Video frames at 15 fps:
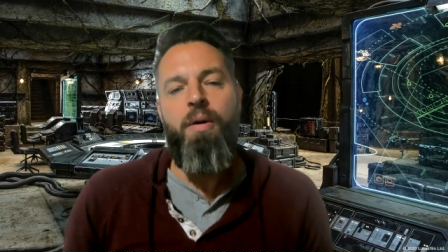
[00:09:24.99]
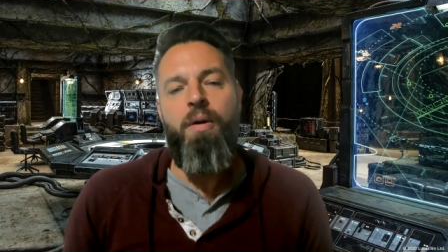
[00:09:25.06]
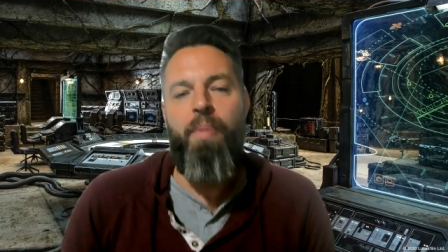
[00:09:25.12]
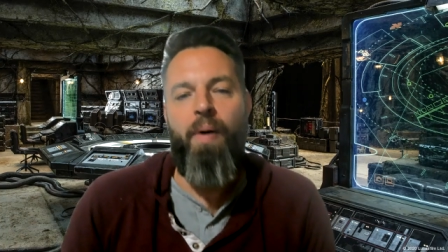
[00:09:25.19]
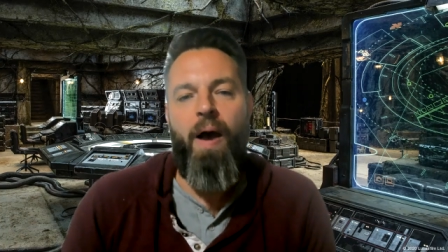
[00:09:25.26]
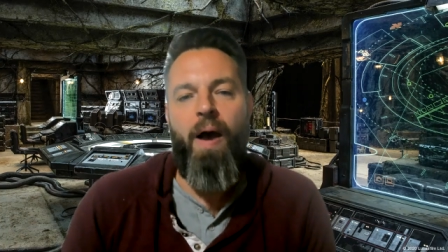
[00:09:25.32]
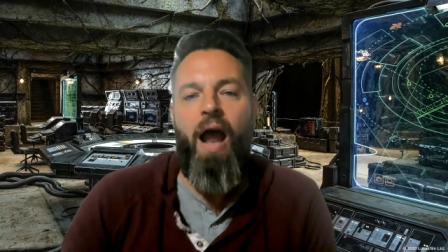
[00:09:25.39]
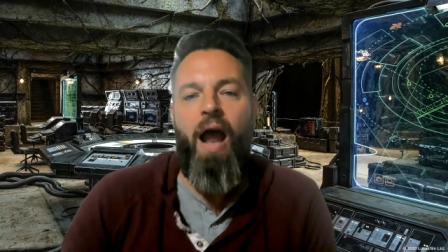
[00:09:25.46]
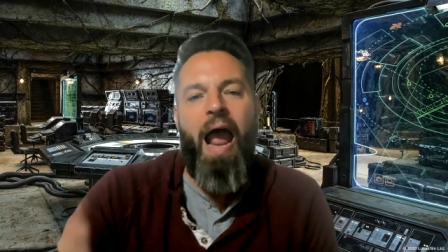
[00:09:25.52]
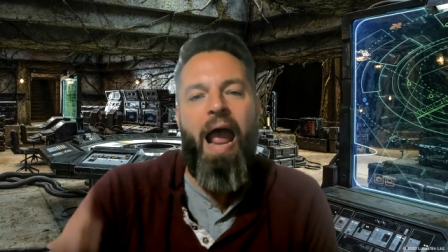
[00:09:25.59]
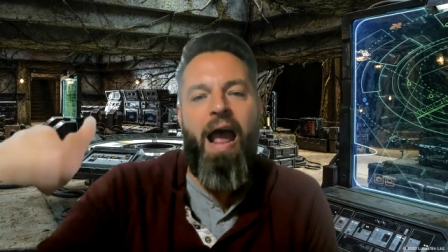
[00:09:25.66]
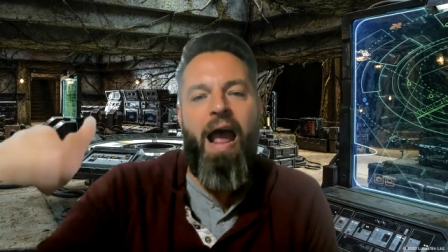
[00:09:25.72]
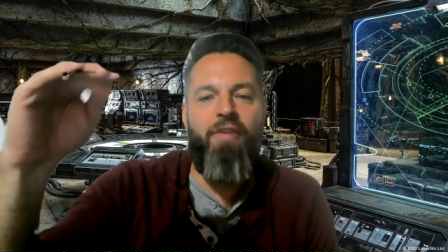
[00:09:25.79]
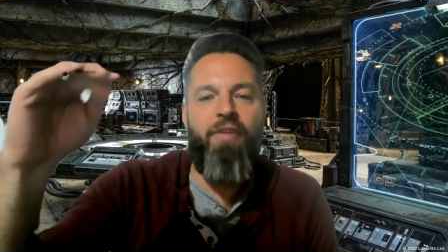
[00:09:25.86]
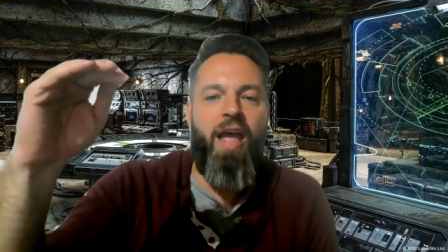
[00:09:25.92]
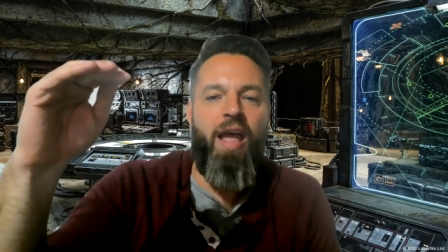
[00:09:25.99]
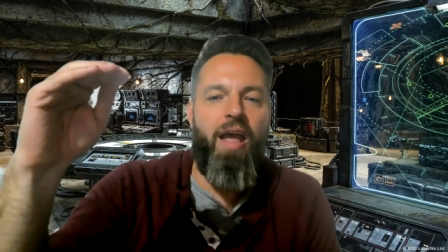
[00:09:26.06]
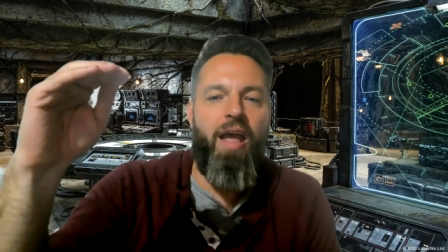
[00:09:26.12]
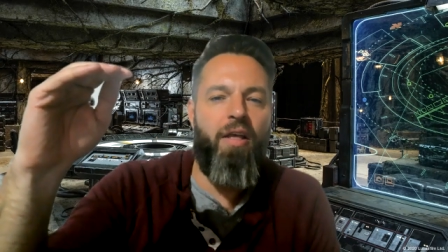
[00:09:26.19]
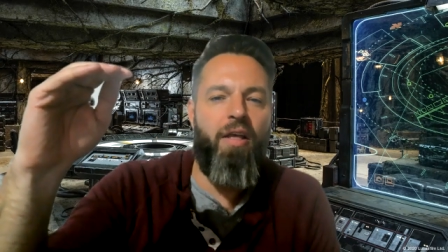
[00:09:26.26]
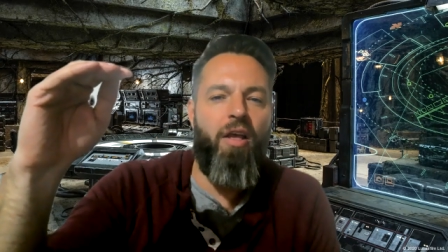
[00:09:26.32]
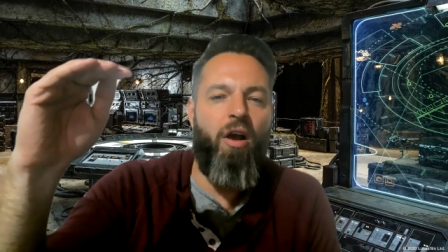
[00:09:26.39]
but I have
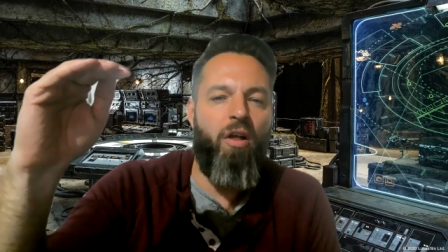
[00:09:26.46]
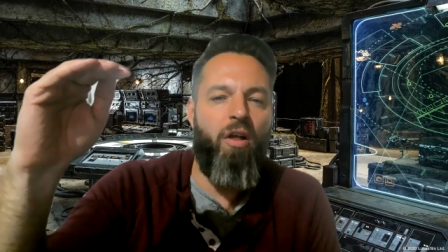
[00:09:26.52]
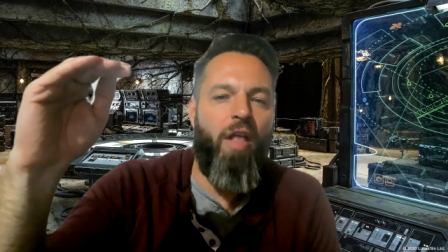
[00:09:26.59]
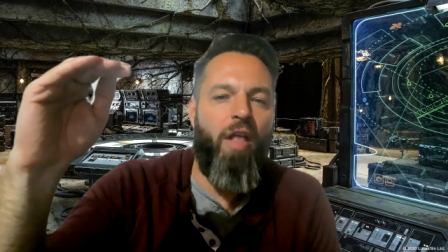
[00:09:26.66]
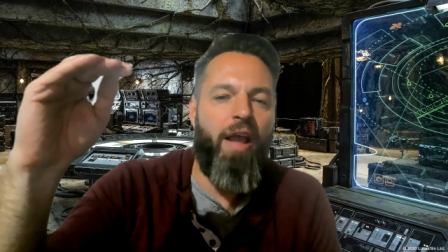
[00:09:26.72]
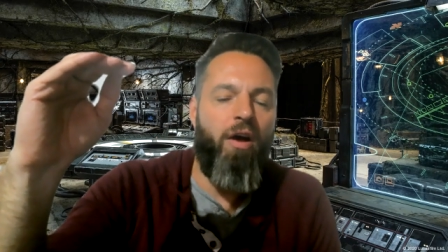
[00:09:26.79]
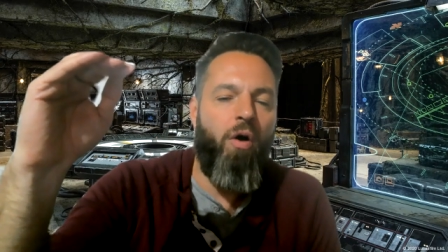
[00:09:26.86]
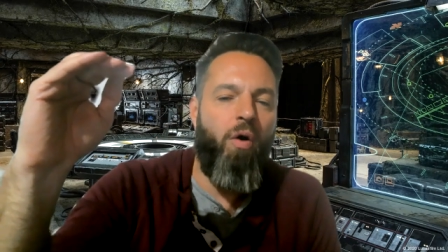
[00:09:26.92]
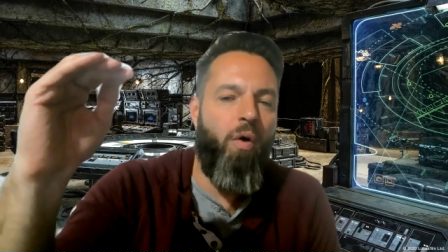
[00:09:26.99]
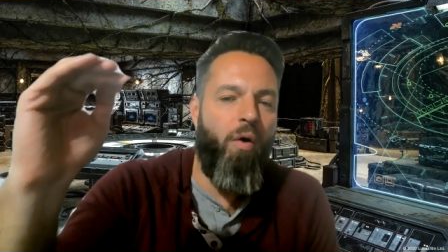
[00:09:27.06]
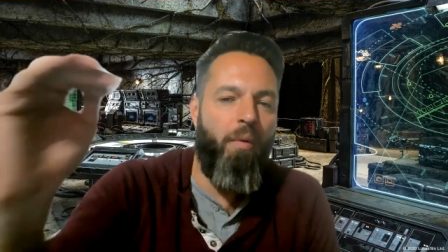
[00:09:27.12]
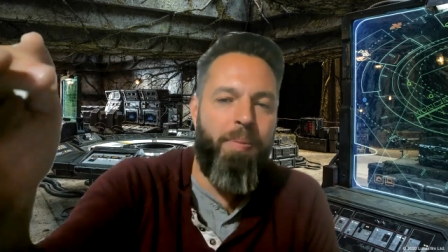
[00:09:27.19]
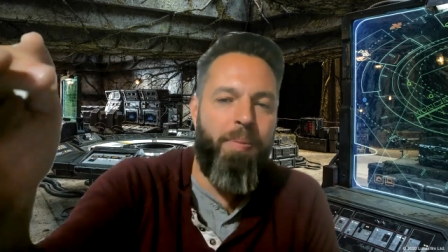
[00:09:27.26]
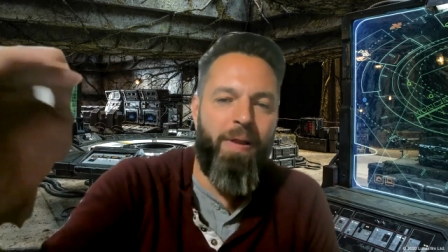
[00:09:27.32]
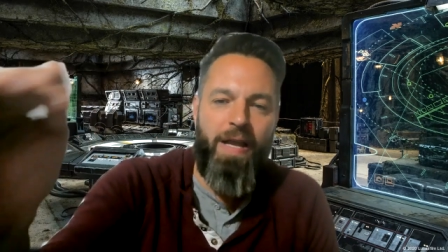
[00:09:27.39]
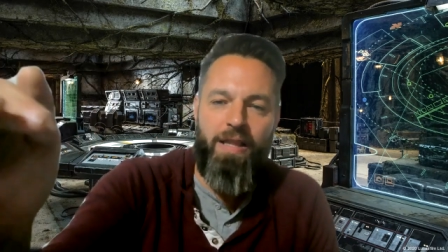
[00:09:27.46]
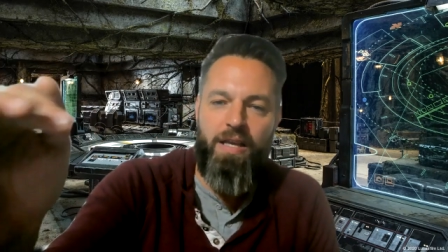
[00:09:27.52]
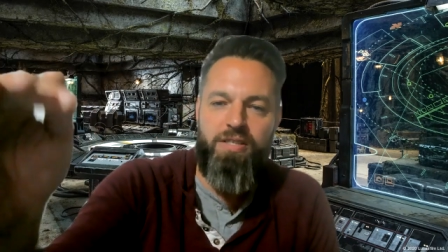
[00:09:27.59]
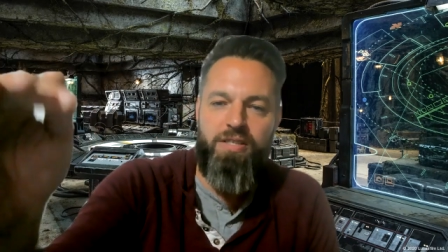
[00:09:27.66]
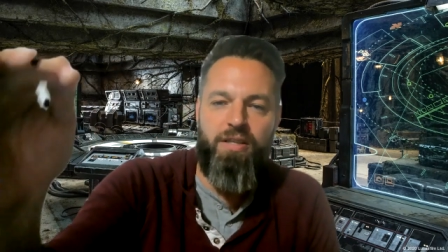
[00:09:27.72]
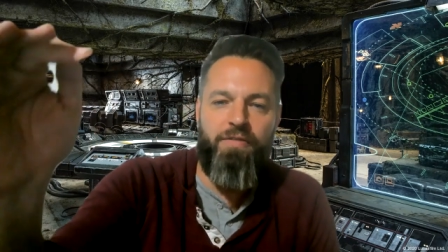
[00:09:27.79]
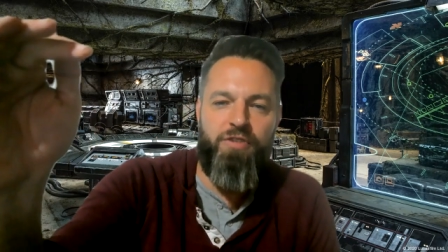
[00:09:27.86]
a like a whole
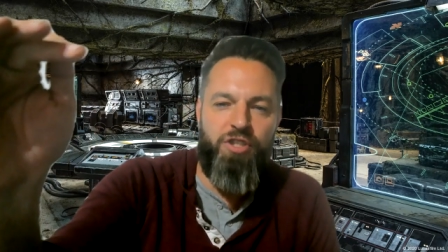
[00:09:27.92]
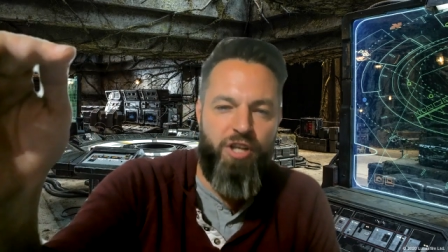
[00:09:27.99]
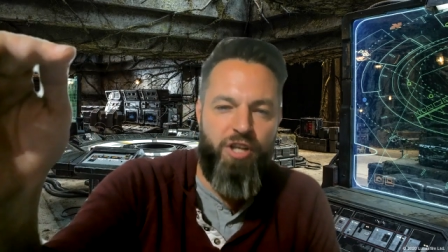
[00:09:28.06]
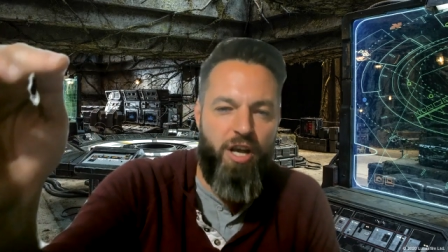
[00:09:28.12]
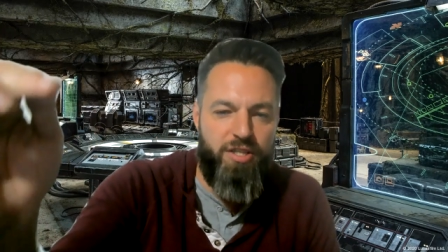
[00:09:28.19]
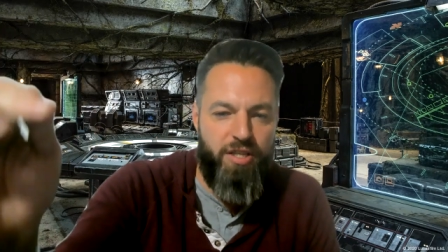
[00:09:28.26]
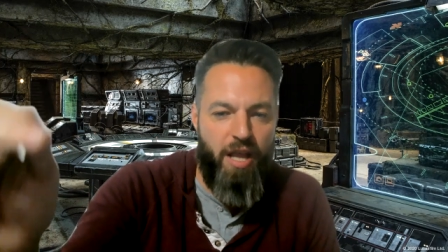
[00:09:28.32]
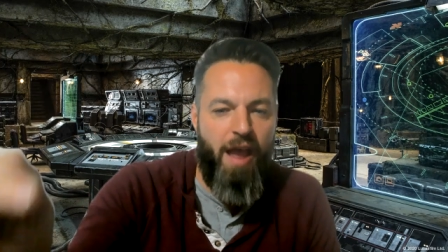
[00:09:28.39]
playlist of just